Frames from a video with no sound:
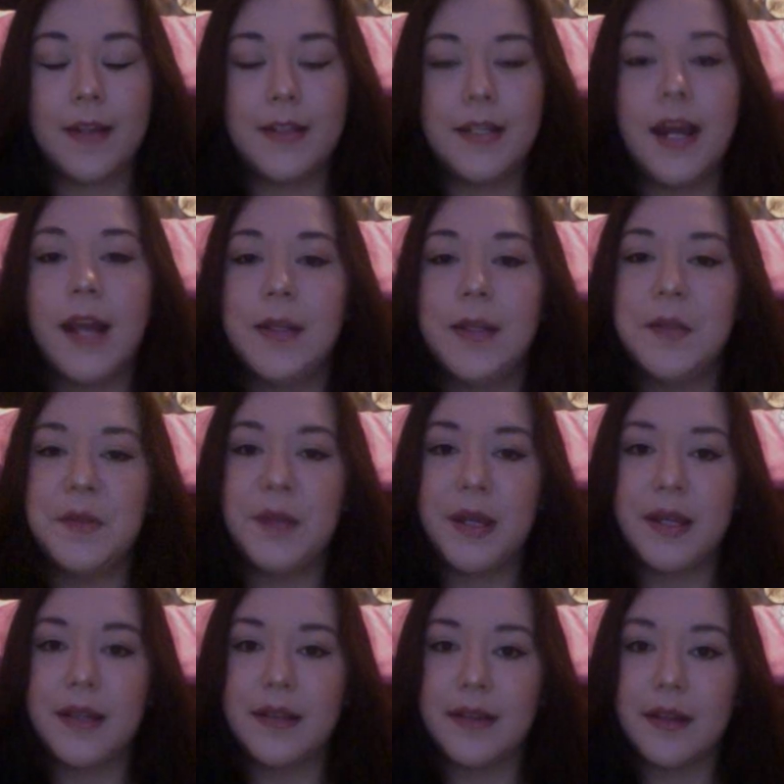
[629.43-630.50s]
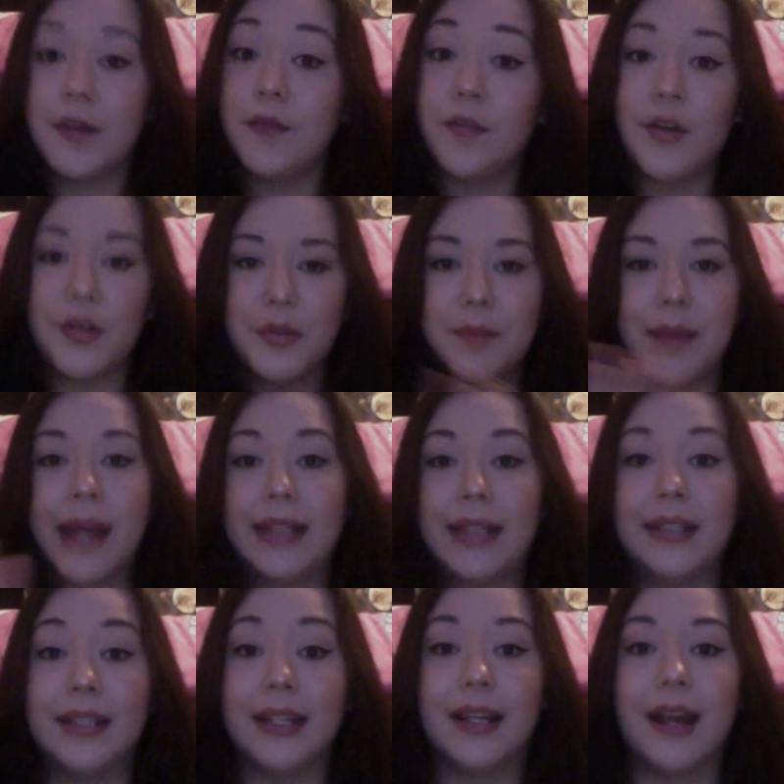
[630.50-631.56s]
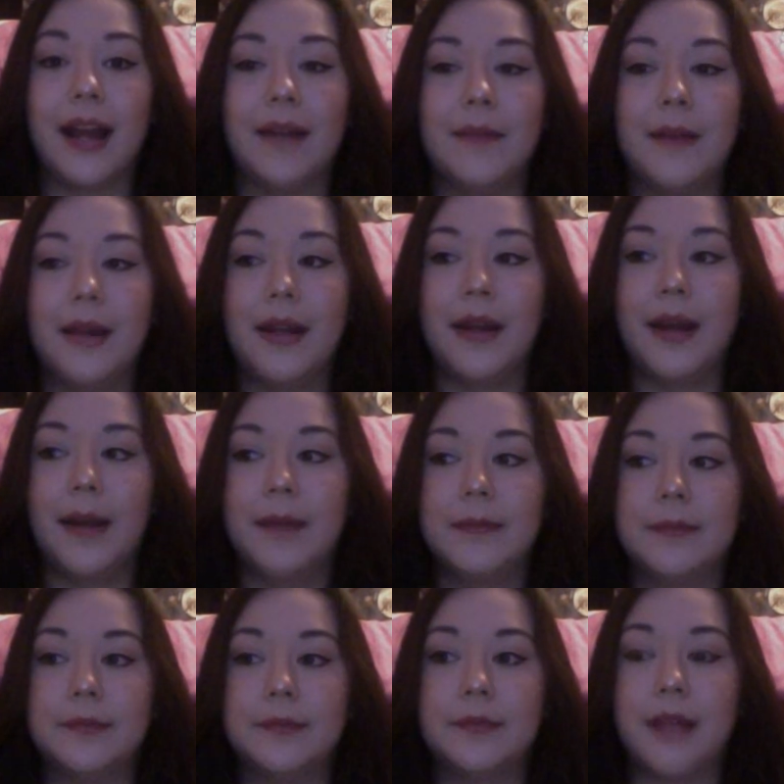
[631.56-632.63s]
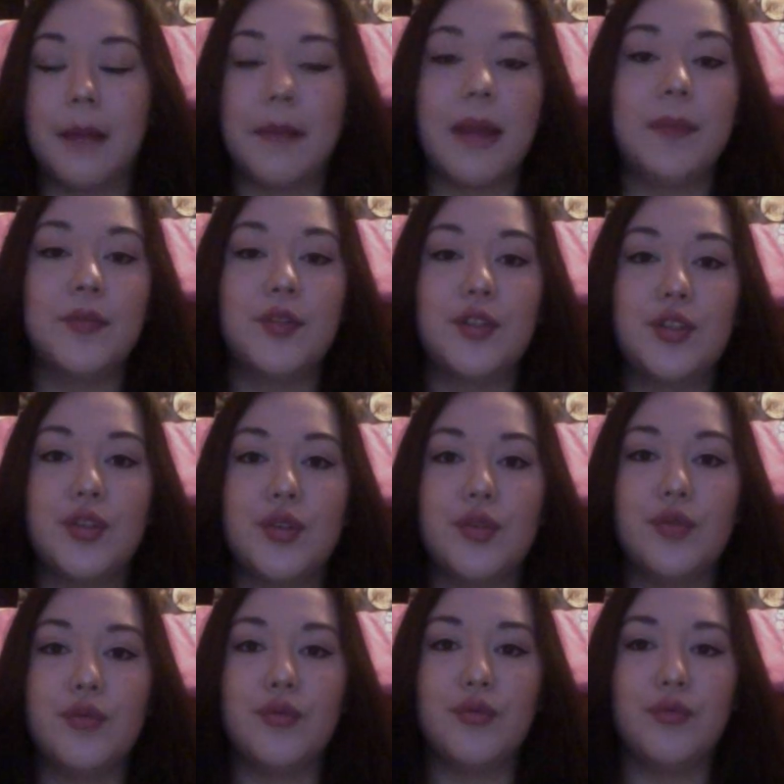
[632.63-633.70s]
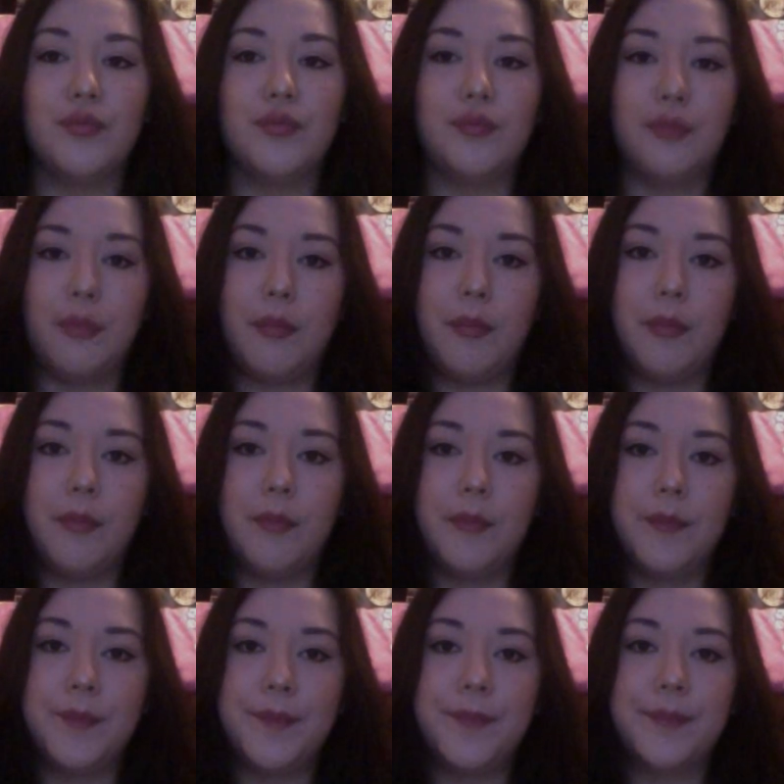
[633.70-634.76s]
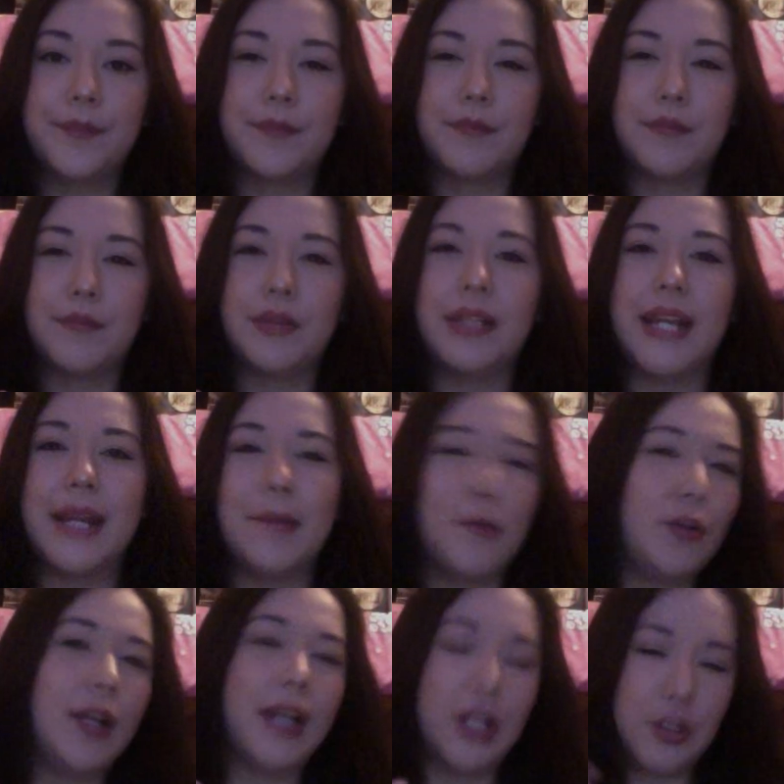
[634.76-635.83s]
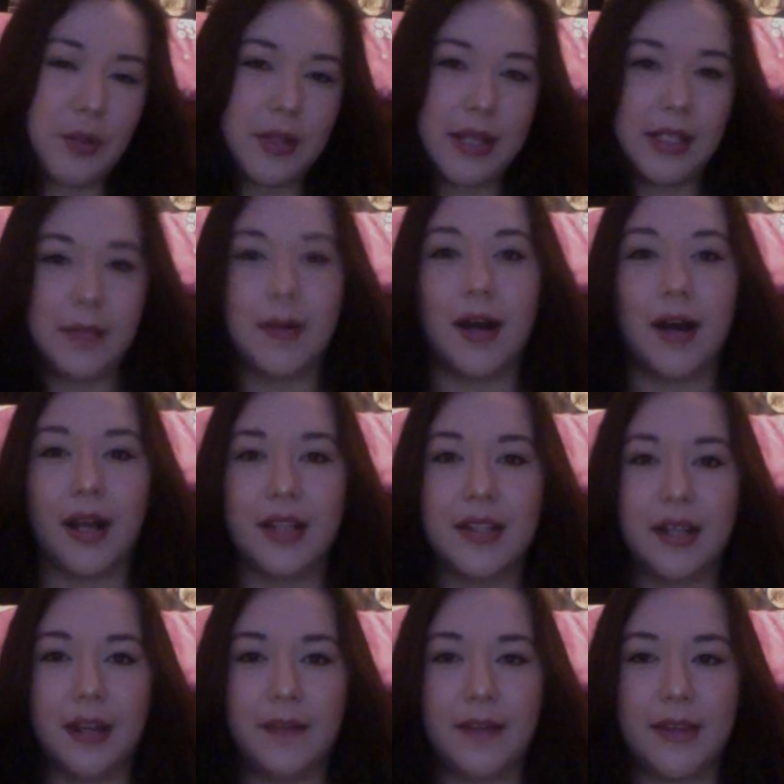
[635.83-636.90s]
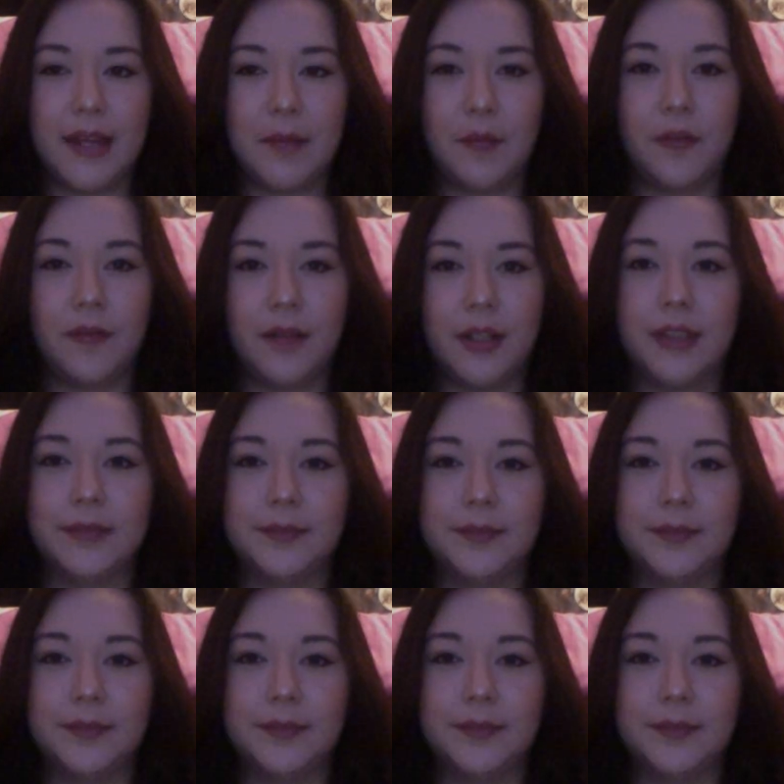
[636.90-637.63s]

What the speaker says: I do like overall the battling. I'm able to play it more like I do with Kingdom Hearts, and I find that more fun.